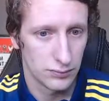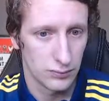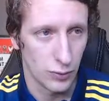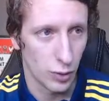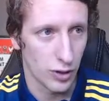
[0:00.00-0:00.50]

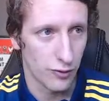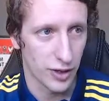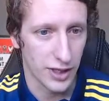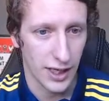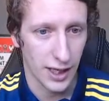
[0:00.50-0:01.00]
Oh, we've got a free
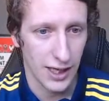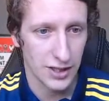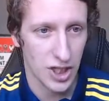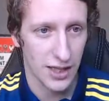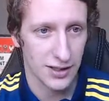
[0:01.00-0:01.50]
kick. Last
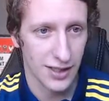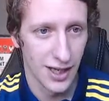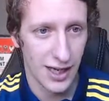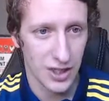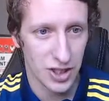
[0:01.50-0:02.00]
chance.
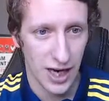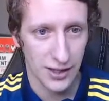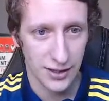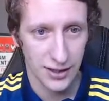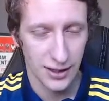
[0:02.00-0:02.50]
Last
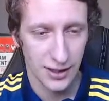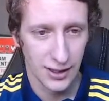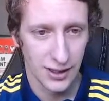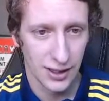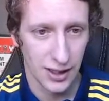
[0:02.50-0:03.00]
chance.
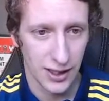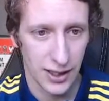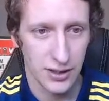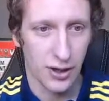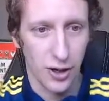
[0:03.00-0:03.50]

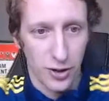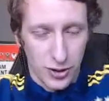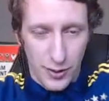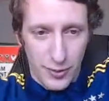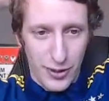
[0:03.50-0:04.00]
Cleared. Oh, no, it's going
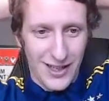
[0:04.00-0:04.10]
to be a break.